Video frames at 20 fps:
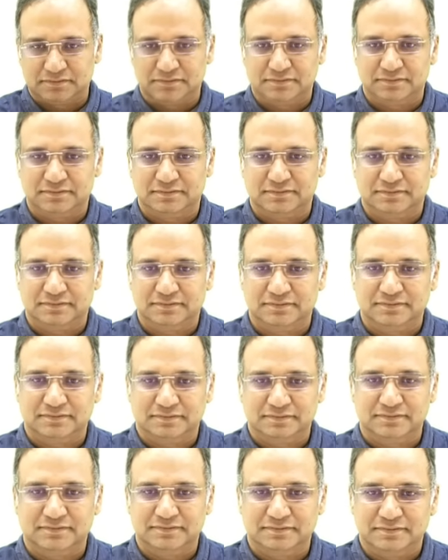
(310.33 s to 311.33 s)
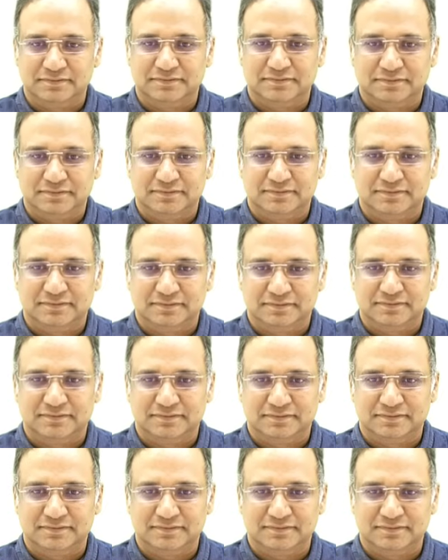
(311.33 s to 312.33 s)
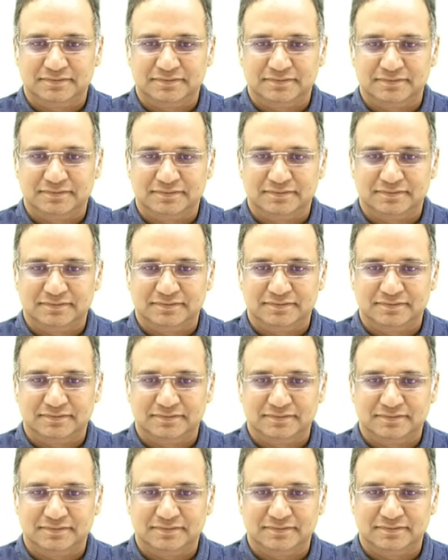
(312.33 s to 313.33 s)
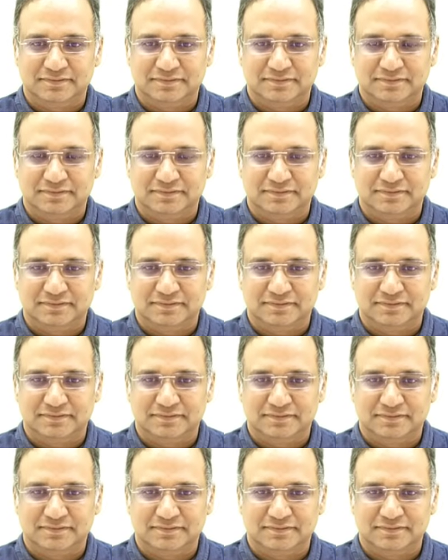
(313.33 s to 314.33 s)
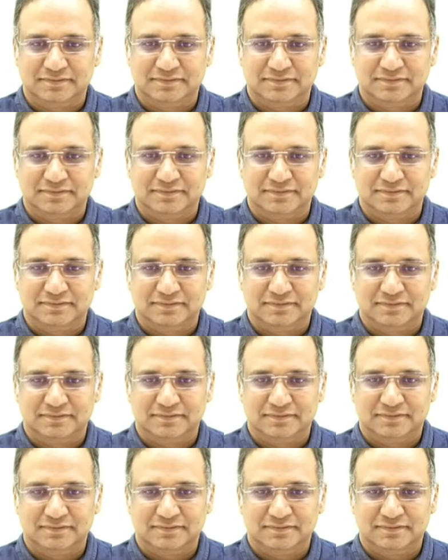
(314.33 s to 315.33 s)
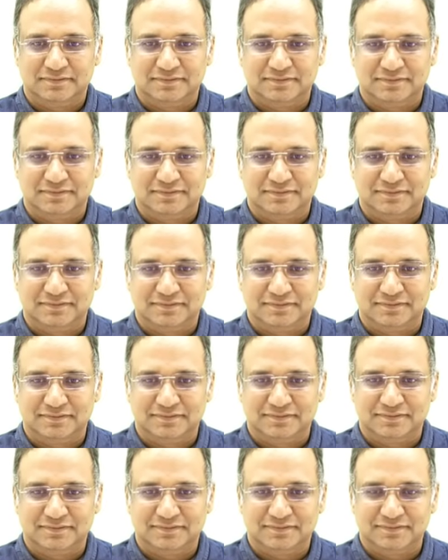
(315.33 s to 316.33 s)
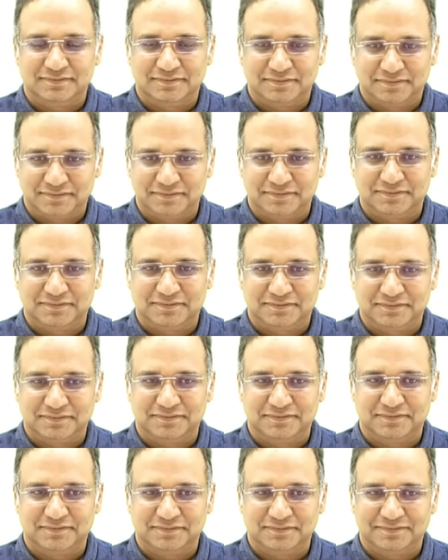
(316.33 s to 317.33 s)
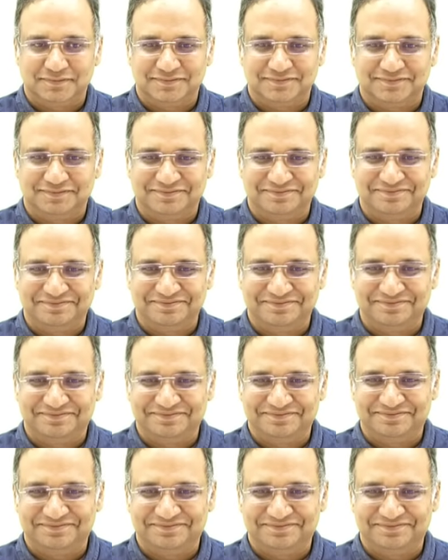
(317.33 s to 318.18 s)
(silent)